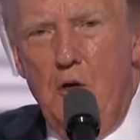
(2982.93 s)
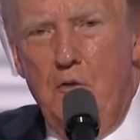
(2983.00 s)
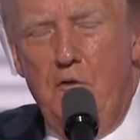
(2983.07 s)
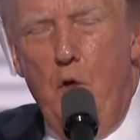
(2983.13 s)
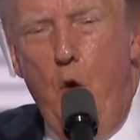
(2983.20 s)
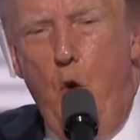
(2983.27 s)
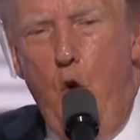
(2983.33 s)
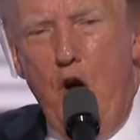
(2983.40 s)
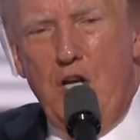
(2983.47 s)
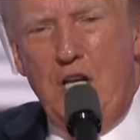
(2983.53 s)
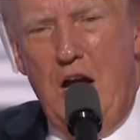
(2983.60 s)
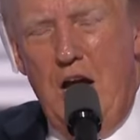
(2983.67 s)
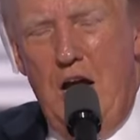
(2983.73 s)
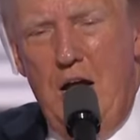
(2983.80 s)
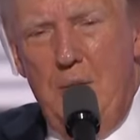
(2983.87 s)
four
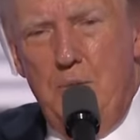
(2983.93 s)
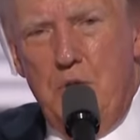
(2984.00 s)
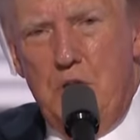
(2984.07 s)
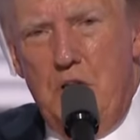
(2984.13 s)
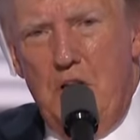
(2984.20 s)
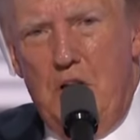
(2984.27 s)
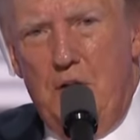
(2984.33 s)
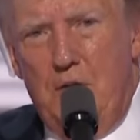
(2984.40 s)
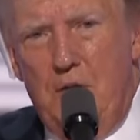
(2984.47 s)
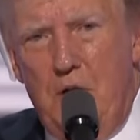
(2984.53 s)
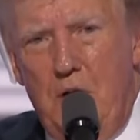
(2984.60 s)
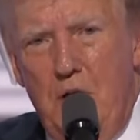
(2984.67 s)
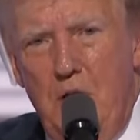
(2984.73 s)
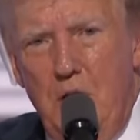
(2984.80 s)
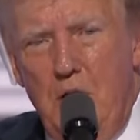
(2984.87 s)
times, think of
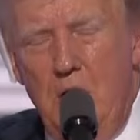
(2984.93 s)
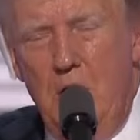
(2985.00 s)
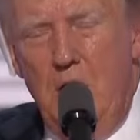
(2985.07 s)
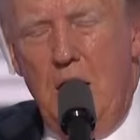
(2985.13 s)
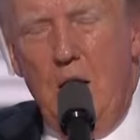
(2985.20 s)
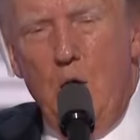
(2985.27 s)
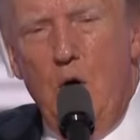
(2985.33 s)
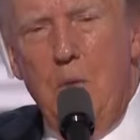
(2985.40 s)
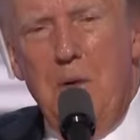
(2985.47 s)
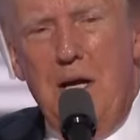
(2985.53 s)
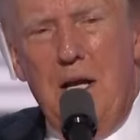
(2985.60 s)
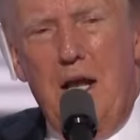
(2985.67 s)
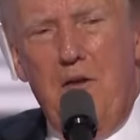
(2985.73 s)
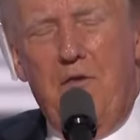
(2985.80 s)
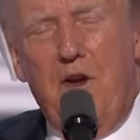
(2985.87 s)
it. And all my
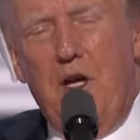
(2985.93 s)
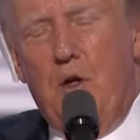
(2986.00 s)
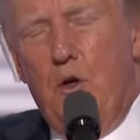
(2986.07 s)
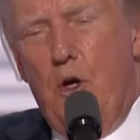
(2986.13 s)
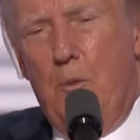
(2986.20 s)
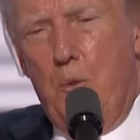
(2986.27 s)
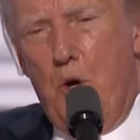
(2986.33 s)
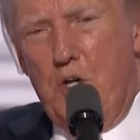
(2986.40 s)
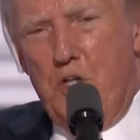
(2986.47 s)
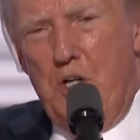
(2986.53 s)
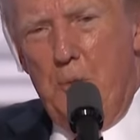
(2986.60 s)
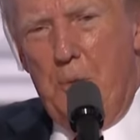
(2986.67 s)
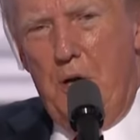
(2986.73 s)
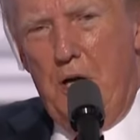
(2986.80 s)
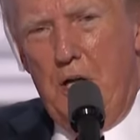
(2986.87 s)
life, I grew up
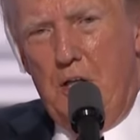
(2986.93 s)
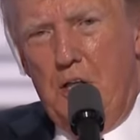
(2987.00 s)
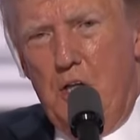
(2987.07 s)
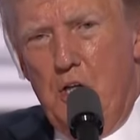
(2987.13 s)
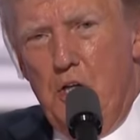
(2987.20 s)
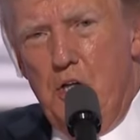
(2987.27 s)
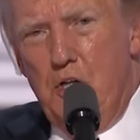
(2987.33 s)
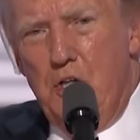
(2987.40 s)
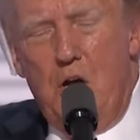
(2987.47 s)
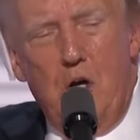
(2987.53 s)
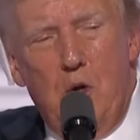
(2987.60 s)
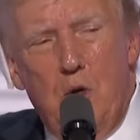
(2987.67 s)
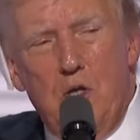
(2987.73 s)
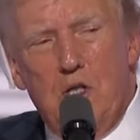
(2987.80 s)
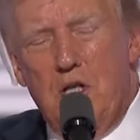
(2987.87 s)
watching politicians. I
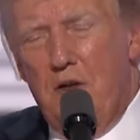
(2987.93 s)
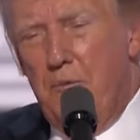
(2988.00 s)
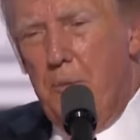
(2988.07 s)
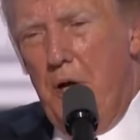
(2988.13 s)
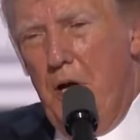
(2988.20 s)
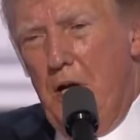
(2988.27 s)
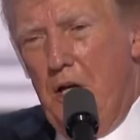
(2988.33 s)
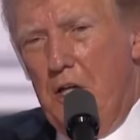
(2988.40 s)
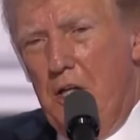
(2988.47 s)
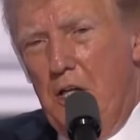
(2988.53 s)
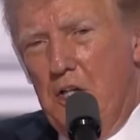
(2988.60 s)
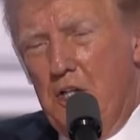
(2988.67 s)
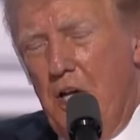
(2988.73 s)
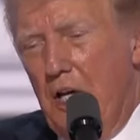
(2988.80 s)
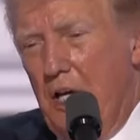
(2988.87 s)
always loved
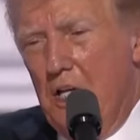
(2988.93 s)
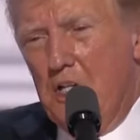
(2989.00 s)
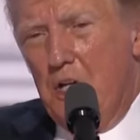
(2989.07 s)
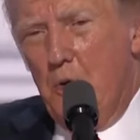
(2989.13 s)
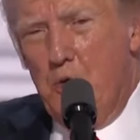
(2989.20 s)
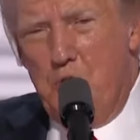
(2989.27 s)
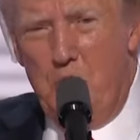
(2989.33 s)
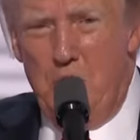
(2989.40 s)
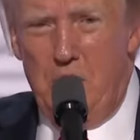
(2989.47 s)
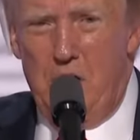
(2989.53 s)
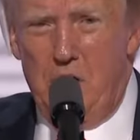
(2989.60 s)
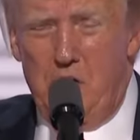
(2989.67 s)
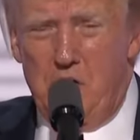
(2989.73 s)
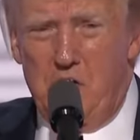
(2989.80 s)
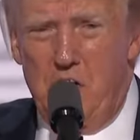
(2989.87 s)
politics, I guess. I was on the
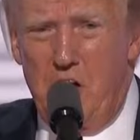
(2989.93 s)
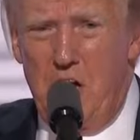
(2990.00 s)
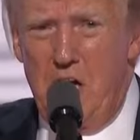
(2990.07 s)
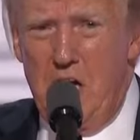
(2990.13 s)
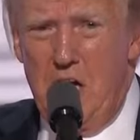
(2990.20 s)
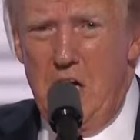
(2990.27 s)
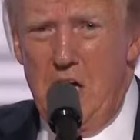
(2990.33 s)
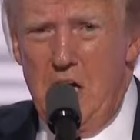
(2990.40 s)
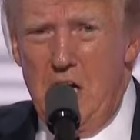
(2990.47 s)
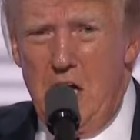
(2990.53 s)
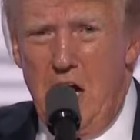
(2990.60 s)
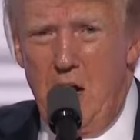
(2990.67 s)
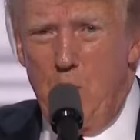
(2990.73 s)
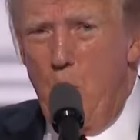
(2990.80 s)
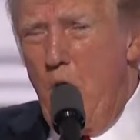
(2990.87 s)
other side.
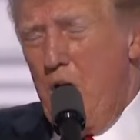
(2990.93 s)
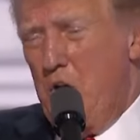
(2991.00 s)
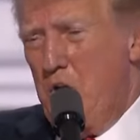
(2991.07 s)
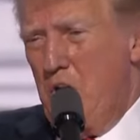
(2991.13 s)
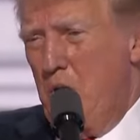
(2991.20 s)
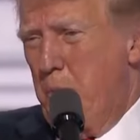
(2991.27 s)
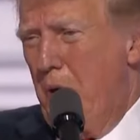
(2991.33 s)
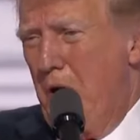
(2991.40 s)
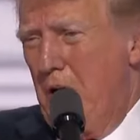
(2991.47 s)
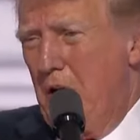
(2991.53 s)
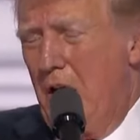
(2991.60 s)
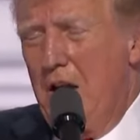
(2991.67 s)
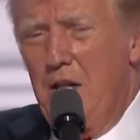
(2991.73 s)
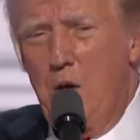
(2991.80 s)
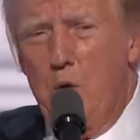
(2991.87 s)
I'd watched, poli-
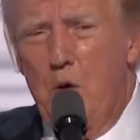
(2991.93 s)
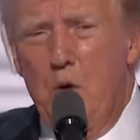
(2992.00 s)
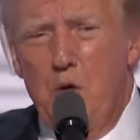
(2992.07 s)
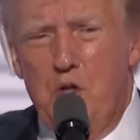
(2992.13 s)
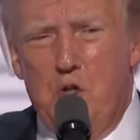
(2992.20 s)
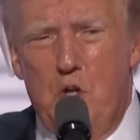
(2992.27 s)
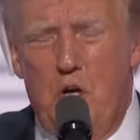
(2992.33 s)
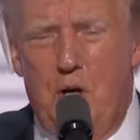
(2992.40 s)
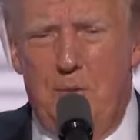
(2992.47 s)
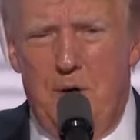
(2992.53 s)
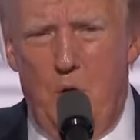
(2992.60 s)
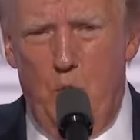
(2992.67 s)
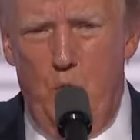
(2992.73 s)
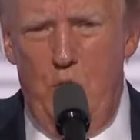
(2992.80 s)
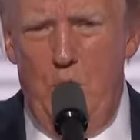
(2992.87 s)
and they were always talking
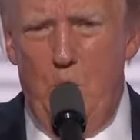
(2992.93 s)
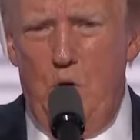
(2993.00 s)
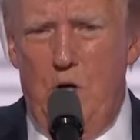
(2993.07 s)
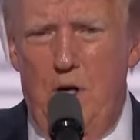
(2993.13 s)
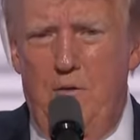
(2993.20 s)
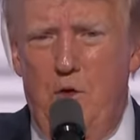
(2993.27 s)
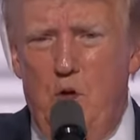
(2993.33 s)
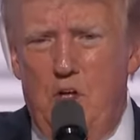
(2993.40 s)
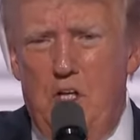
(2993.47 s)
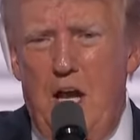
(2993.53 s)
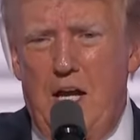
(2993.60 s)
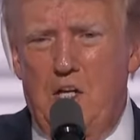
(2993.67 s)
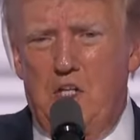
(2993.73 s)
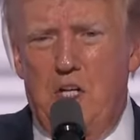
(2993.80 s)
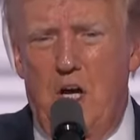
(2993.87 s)
about, we will give you a
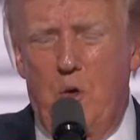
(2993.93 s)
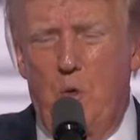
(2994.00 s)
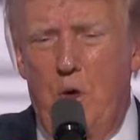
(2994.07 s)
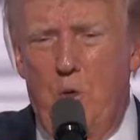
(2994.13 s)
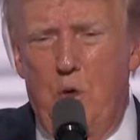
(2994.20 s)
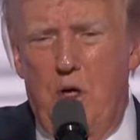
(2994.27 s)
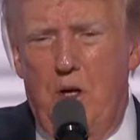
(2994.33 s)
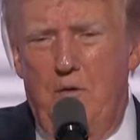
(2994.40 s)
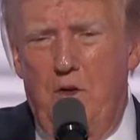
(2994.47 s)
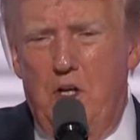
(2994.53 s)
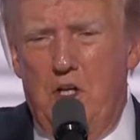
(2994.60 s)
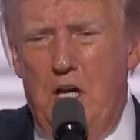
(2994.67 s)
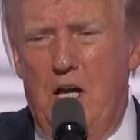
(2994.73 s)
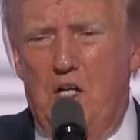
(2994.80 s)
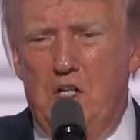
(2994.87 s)
tax cut. We will give you
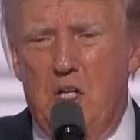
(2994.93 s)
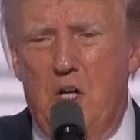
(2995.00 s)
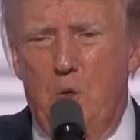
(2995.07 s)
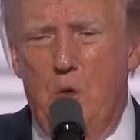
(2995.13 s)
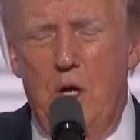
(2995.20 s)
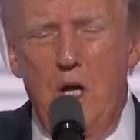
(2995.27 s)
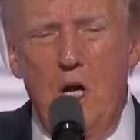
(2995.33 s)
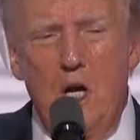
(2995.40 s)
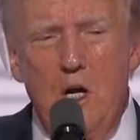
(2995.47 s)
a tax cut. We're,